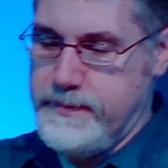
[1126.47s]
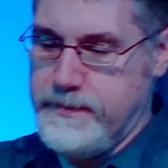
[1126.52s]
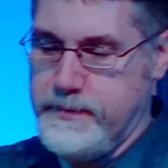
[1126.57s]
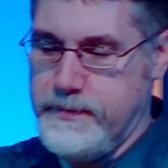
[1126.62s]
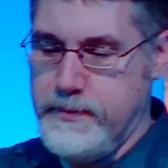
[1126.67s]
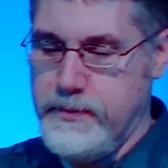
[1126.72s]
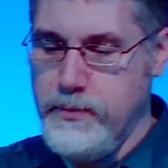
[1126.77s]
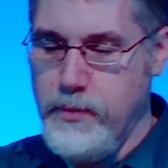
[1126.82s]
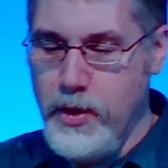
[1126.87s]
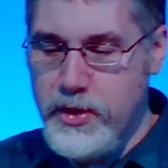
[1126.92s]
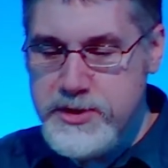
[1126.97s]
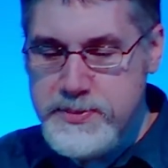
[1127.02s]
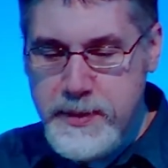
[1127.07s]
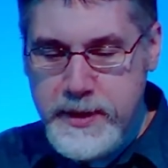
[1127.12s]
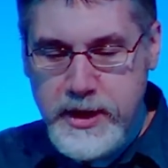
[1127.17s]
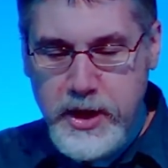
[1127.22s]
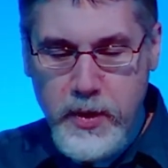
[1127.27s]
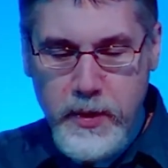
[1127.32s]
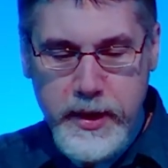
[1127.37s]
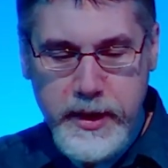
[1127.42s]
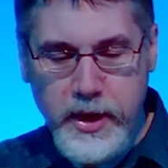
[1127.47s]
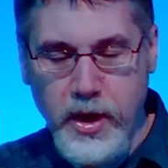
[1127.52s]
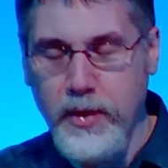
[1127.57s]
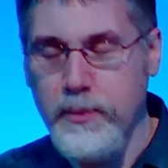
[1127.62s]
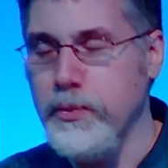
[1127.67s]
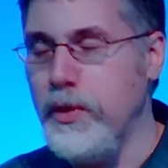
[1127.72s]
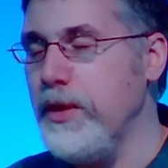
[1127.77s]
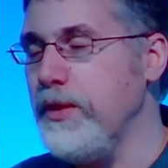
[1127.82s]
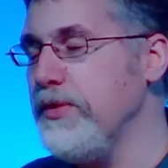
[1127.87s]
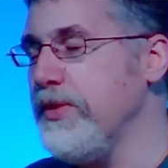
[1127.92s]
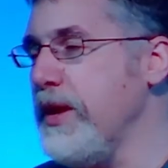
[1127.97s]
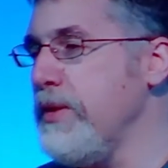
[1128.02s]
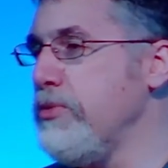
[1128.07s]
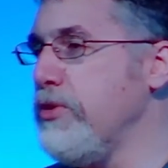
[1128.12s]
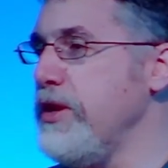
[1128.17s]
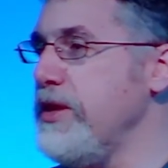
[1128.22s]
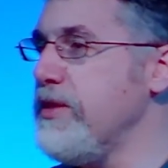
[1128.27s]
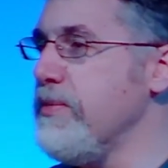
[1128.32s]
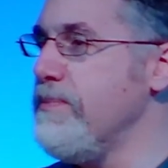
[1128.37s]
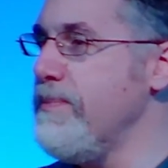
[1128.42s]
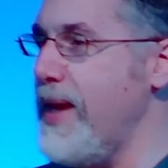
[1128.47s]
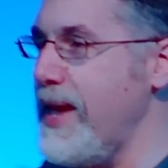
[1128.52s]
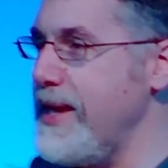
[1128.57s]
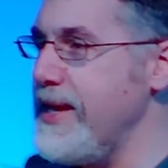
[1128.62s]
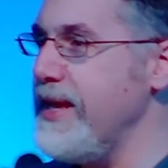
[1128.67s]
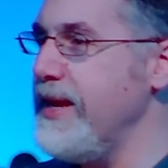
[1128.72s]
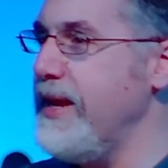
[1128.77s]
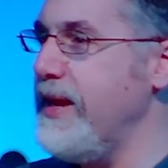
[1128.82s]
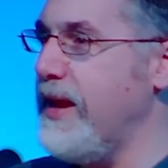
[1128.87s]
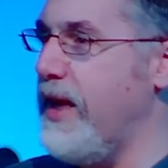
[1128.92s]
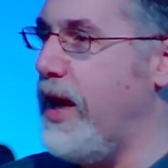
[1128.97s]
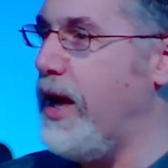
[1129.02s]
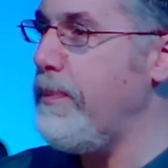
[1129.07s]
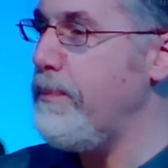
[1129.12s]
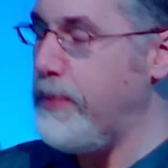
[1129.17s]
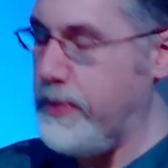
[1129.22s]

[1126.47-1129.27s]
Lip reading: What has been going on? Well, they were either making it up